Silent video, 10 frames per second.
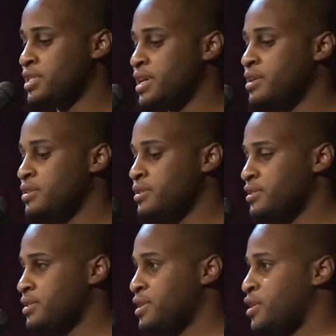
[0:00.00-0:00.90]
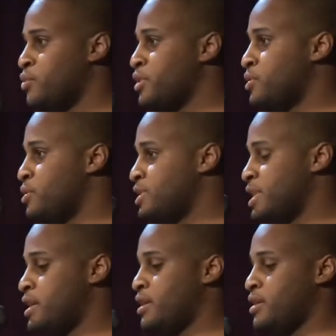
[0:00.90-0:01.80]
designers. Whether you're
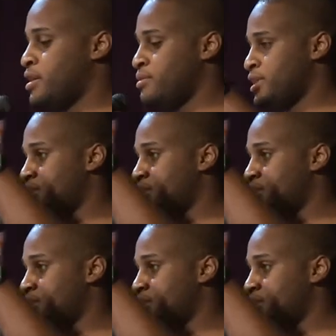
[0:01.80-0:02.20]
designing a, a